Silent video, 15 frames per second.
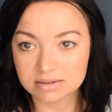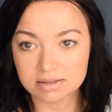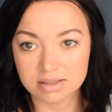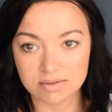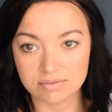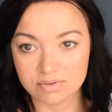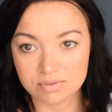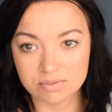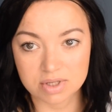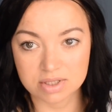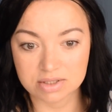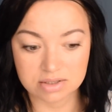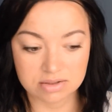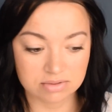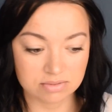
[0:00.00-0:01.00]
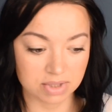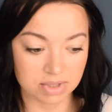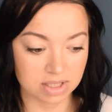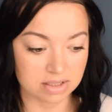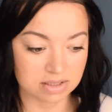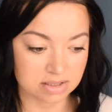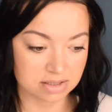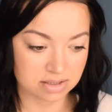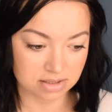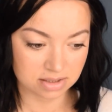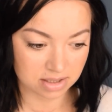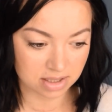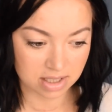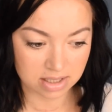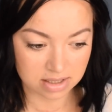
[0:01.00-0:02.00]
if you want to, because
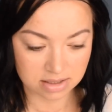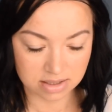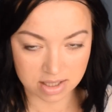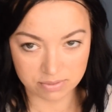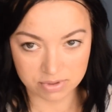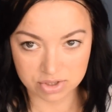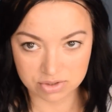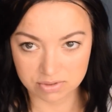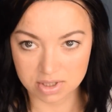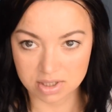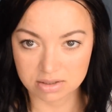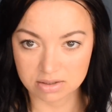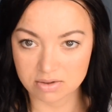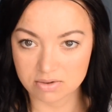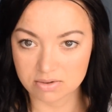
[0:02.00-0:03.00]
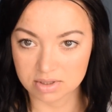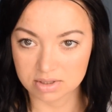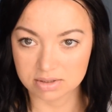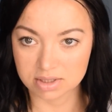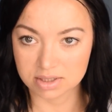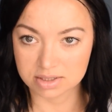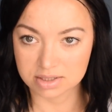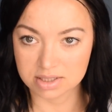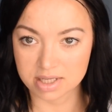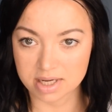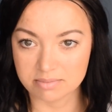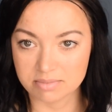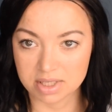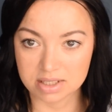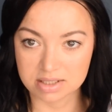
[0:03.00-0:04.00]
now it took a longer time
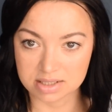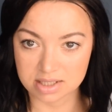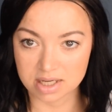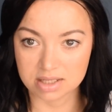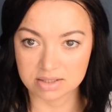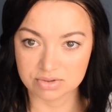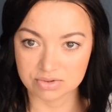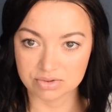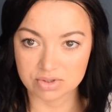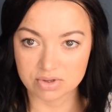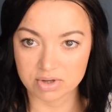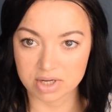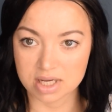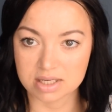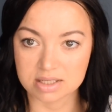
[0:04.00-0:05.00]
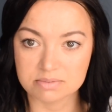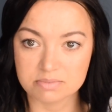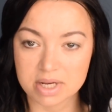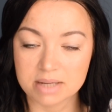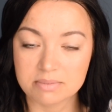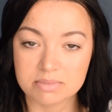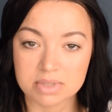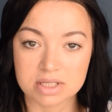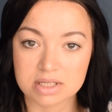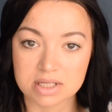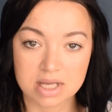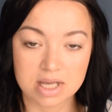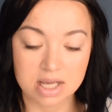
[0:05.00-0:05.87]
because I had to talk and explain, but